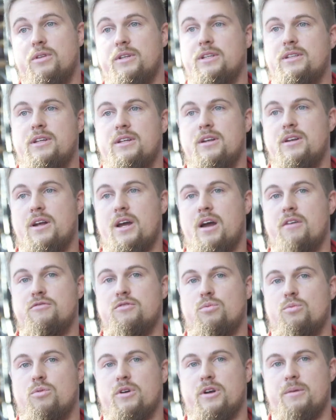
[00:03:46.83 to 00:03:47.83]
that they didn't have
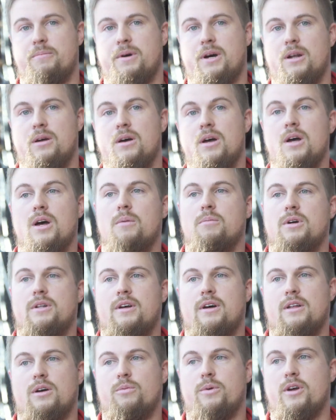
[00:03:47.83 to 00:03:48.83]
to worry about it. But
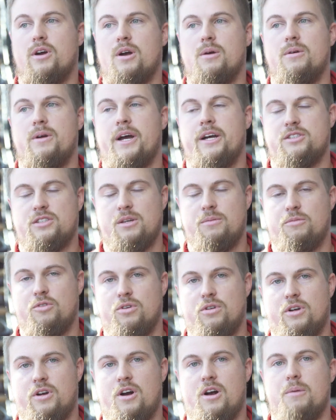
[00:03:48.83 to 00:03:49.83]
now that we are asking more
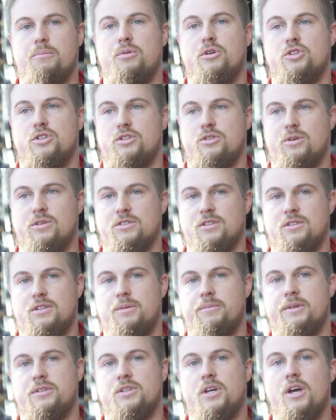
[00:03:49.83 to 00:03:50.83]
of the car and pushing towards its
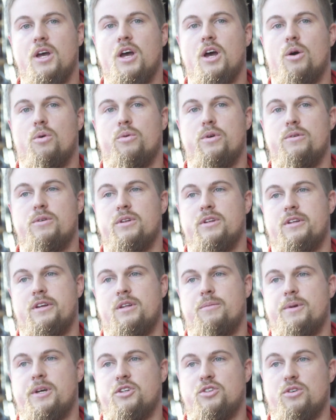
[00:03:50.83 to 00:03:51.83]
limits, we really need
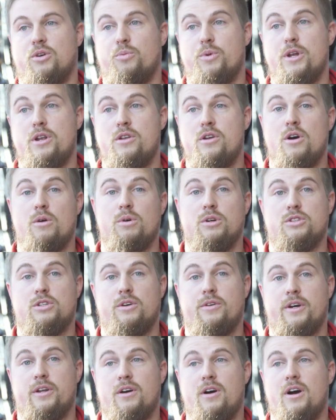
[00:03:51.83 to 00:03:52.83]
to make sure we know what's
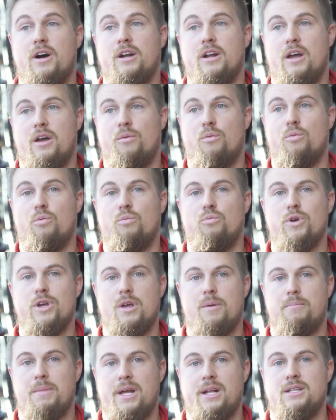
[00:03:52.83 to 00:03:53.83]
going on and we
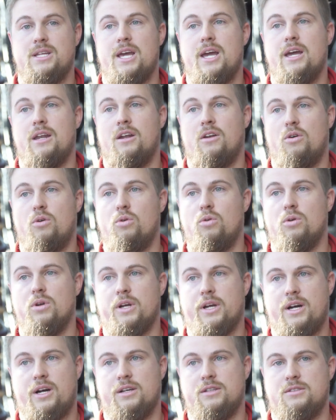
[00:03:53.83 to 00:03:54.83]
can maintain and hold a
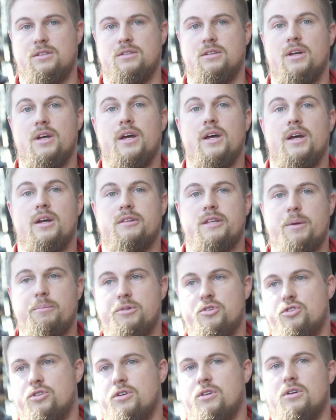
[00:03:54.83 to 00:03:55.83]
constant
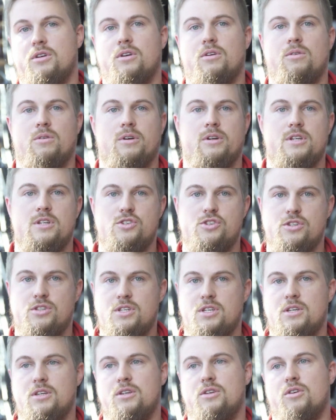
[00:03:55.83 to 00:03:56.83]
temperature or
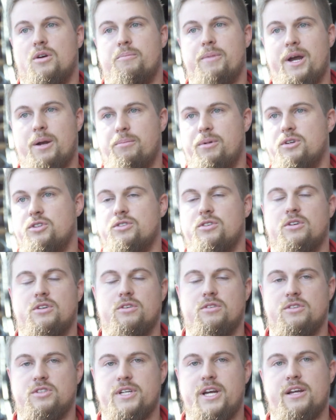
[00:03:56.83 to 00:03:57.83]
EGT or back pressure and
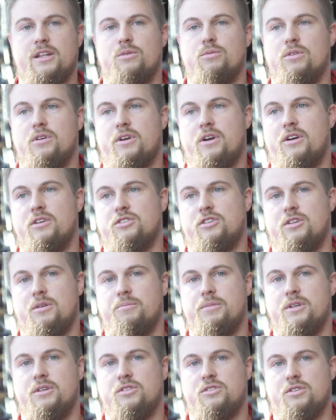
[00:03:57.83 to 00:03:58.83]
know exactly where the car is going to
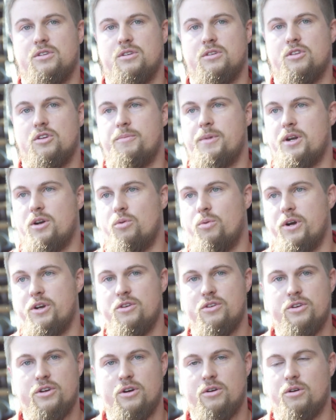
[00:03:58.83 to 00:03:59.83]
be, so no matter where
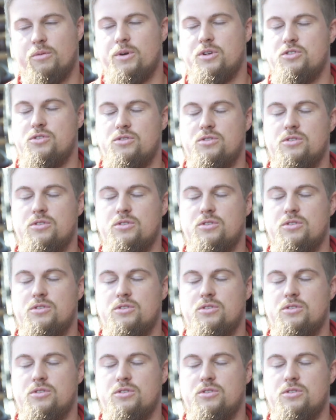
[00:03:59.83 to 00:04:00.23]
you go or what you